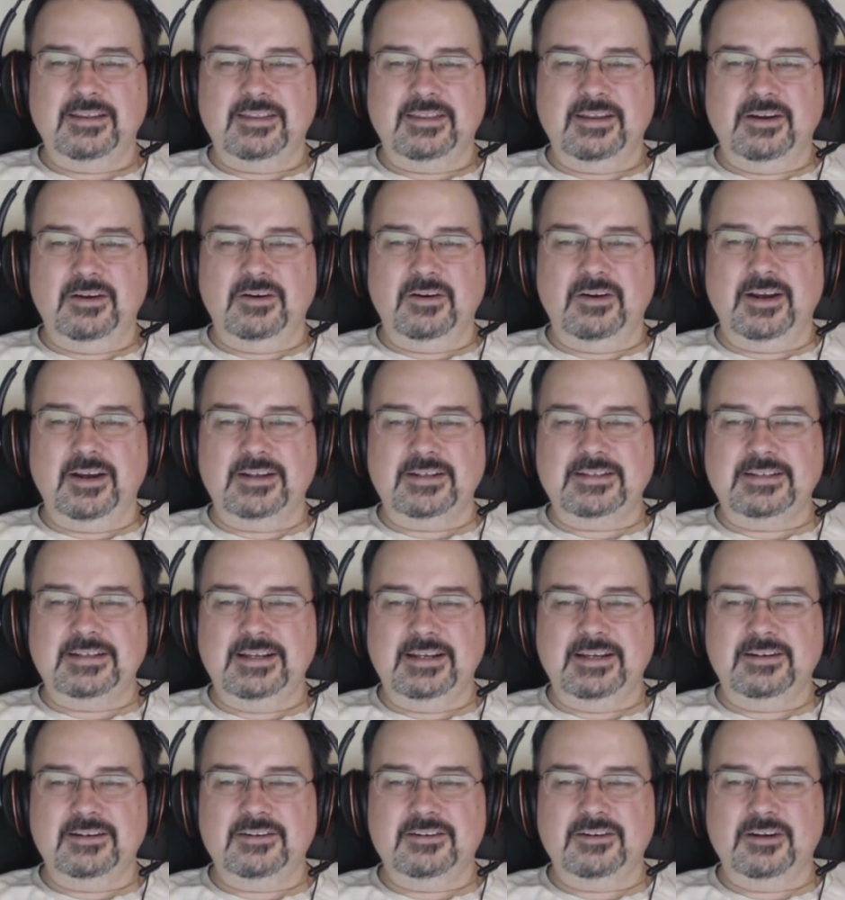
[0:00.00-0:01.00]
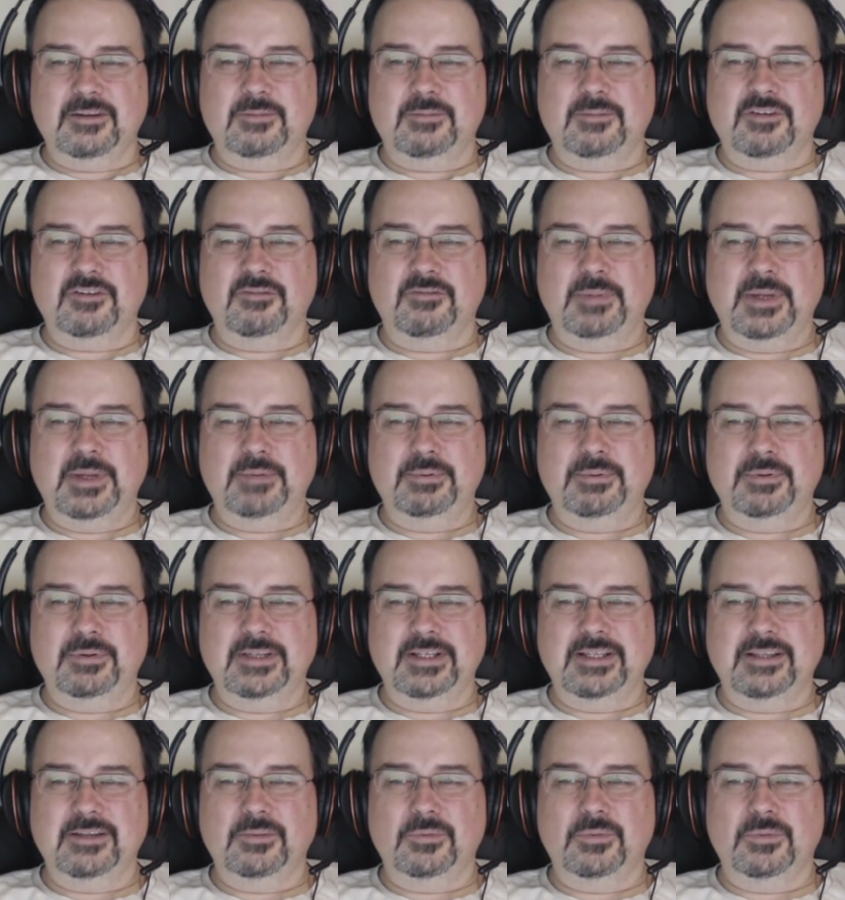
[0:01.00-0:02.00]
There are 10 types of
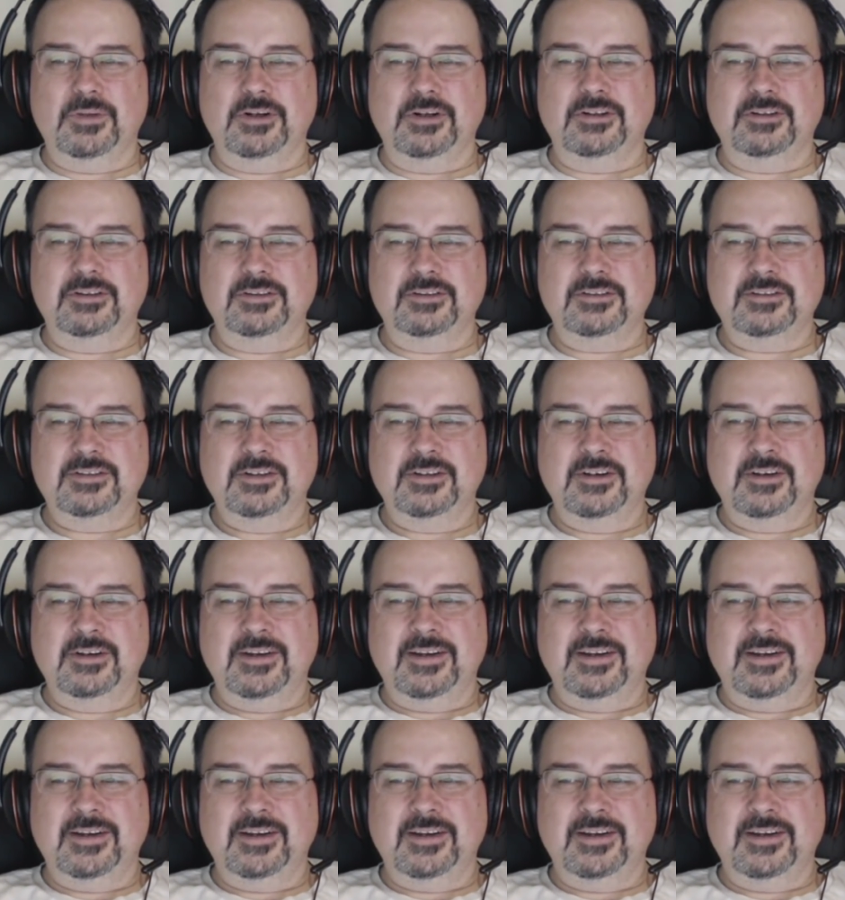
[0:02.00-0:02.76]
people in the world.